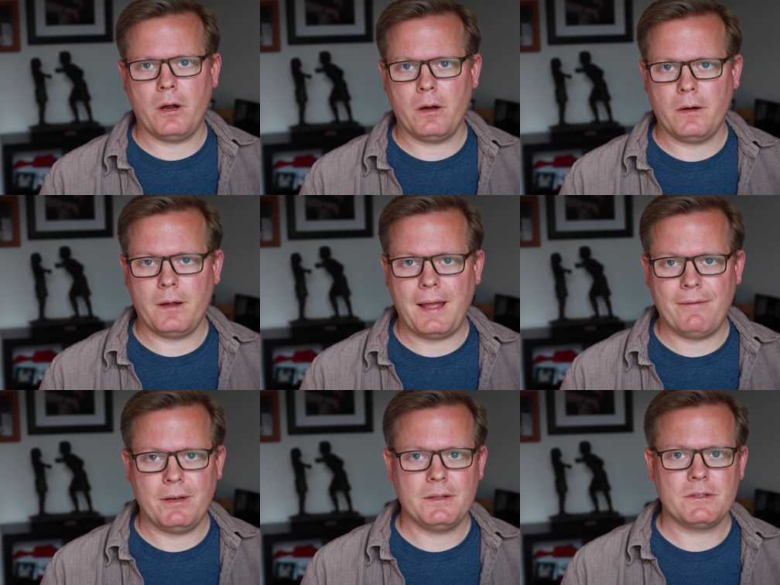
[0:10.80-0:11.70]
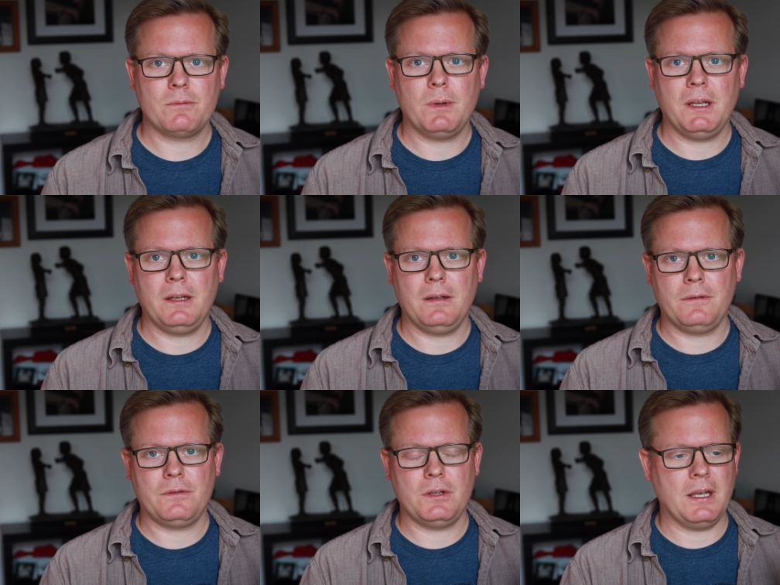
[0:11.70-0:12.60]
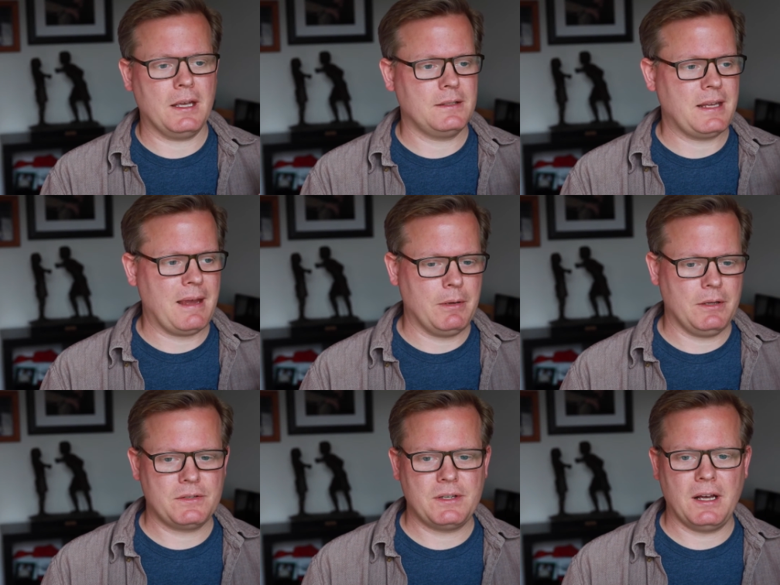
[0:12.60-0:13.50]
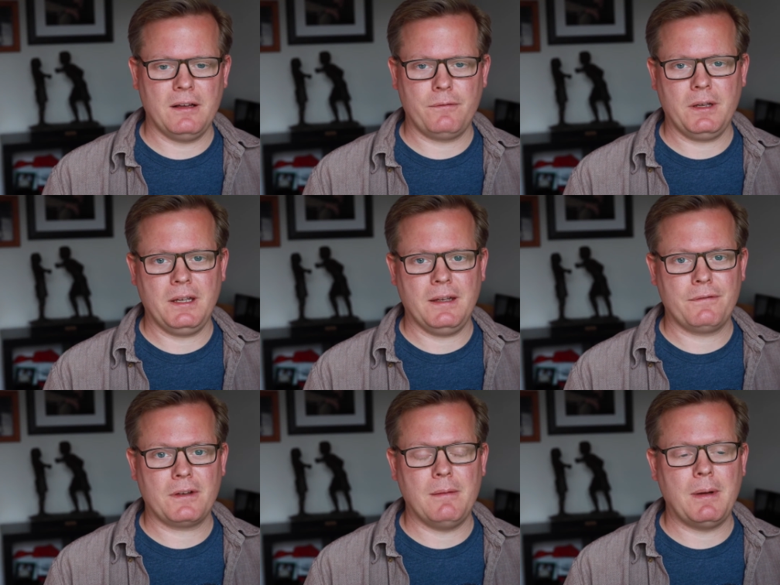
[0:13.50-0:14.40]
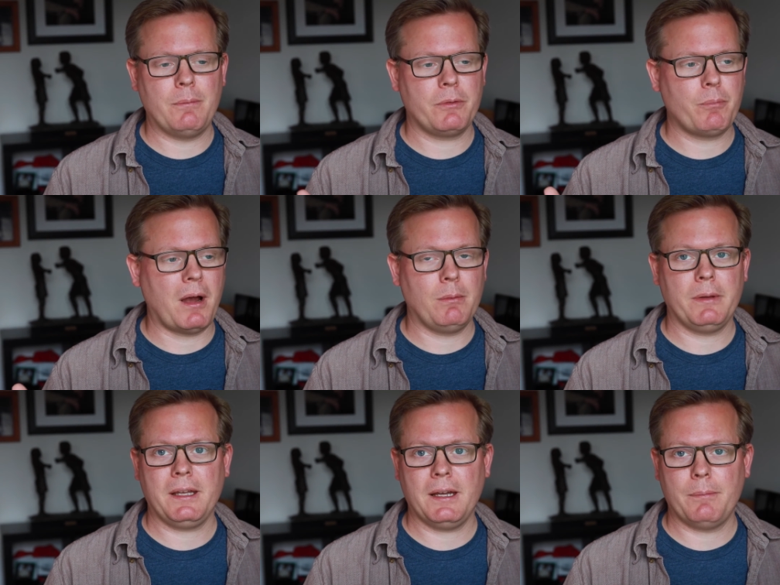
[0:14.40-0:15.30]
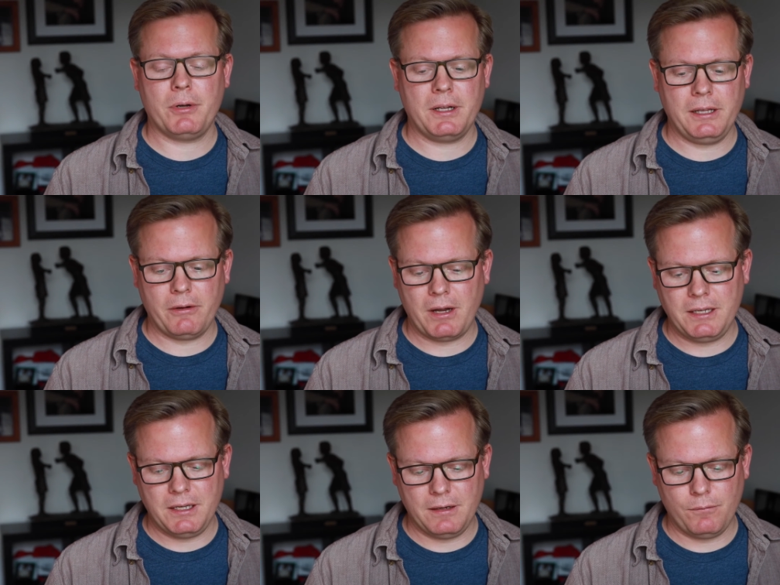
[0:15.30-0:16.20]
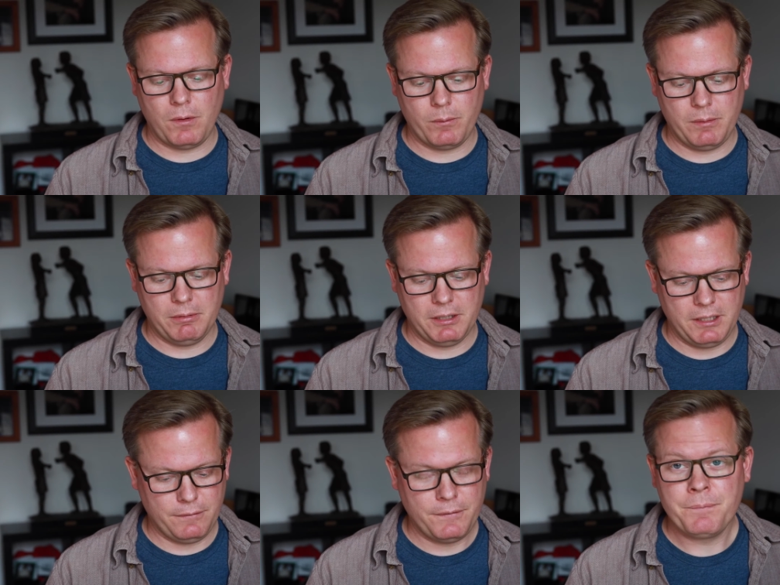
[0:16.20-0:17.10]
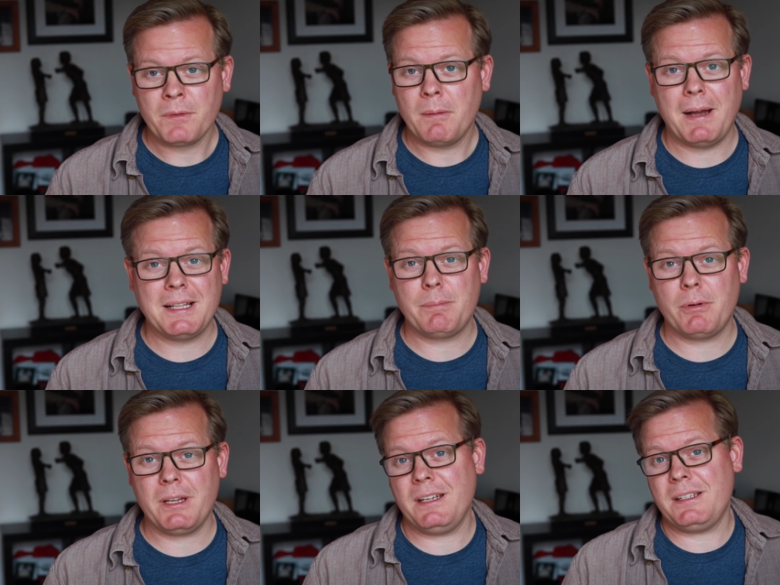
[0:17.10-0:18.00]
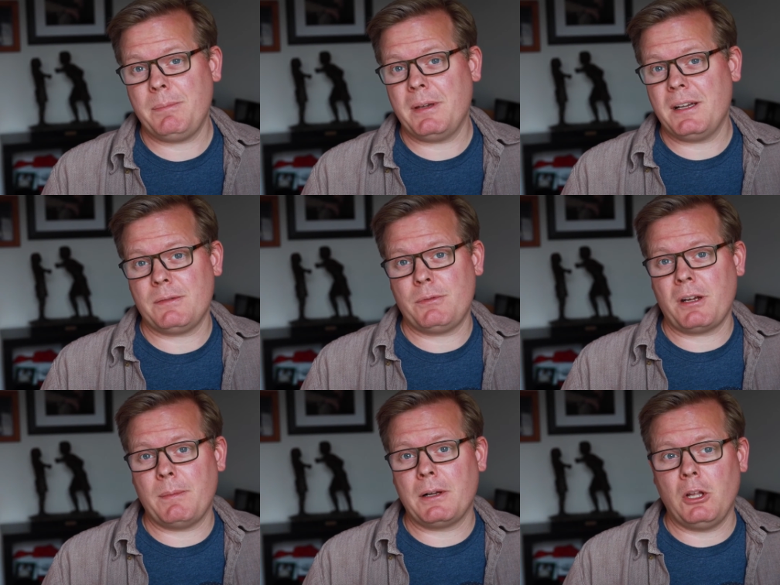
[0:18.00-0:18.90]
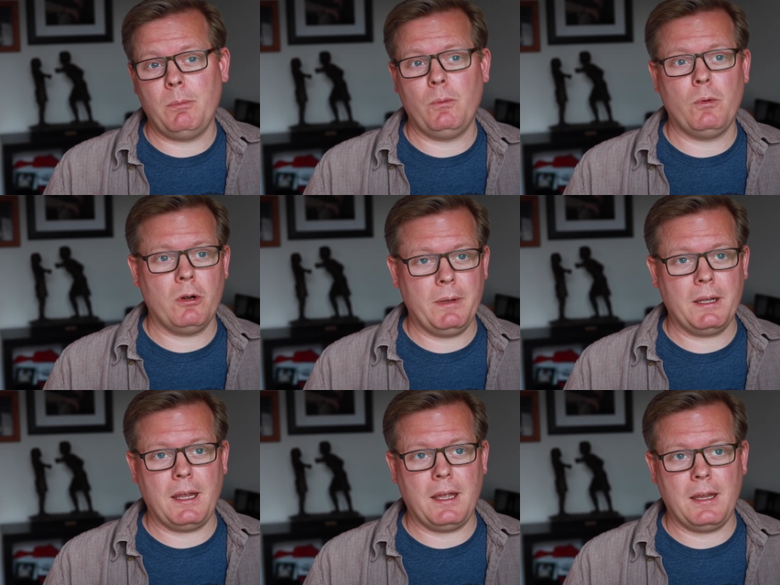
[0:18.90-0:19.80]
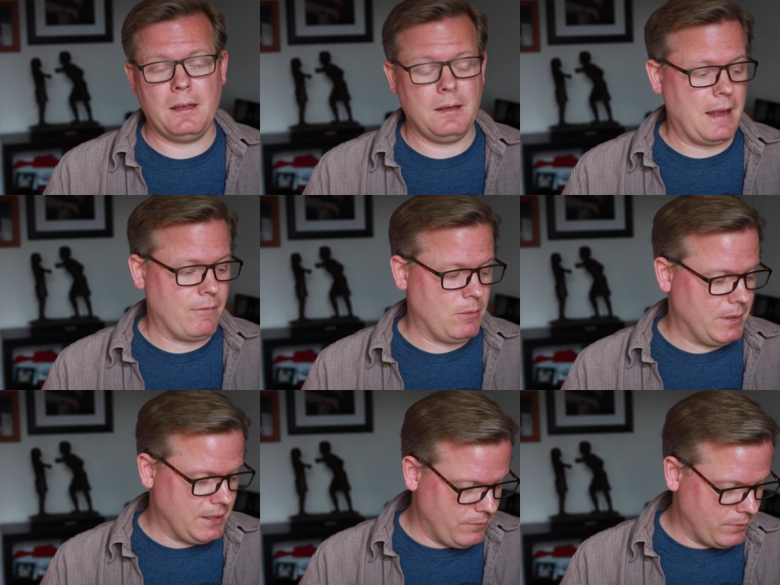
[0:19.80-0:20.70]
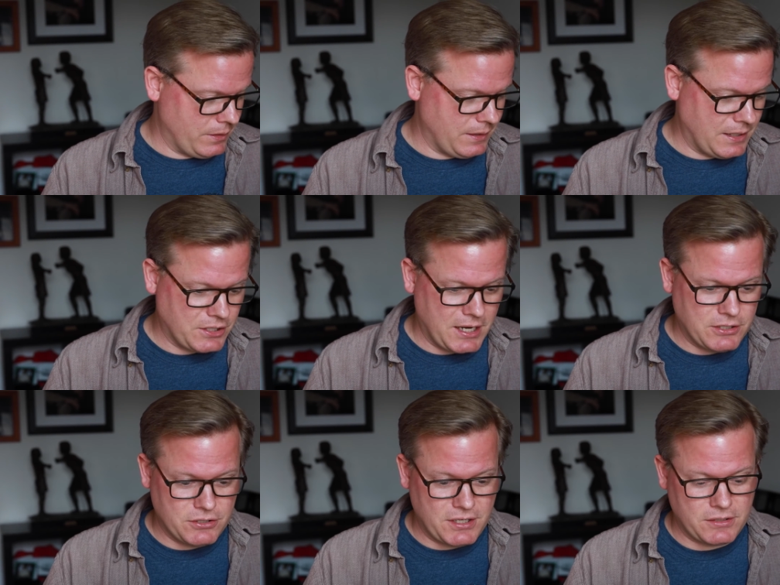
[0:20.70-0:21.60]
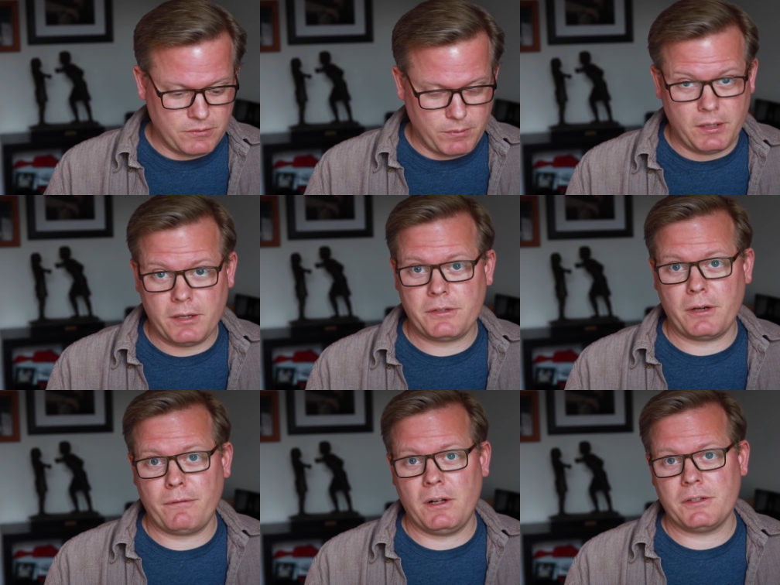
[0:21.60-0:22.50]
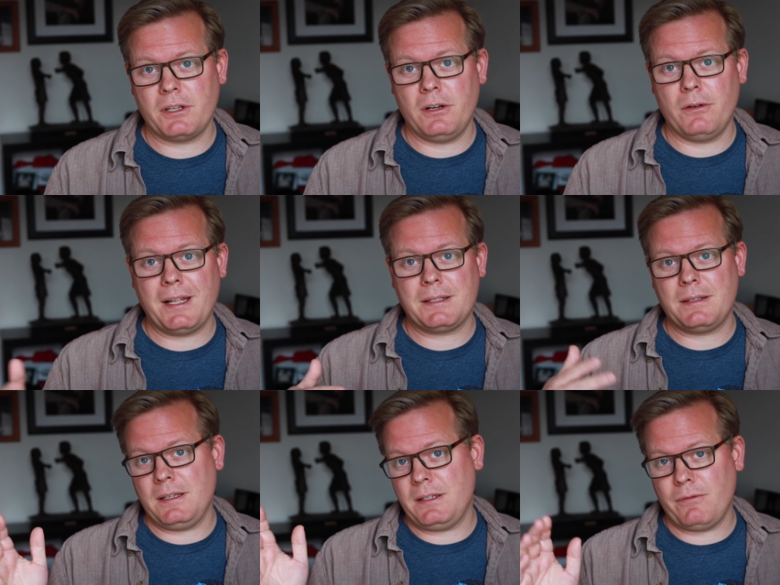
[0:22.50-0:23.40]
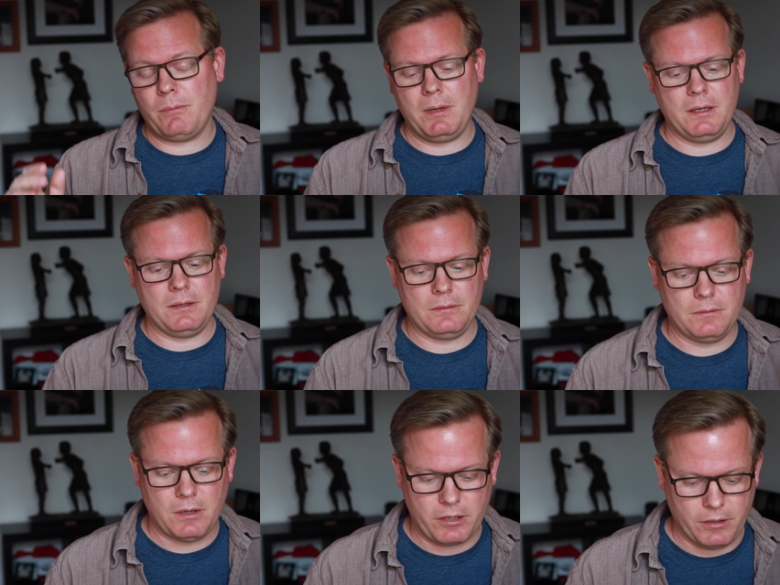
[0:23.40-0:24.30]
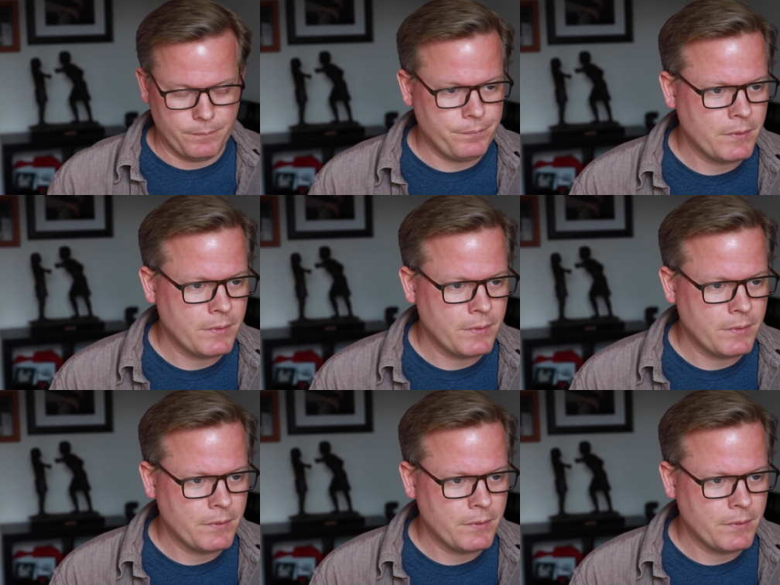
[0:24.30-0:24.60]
our evidence, we've examined the stuff, we have come up with probably a pretty clear idea of what we believe. Mine's pretty easy because we're talking about global warming and everybody with an education says it's real and it's our fault. So that's easy for me to argue.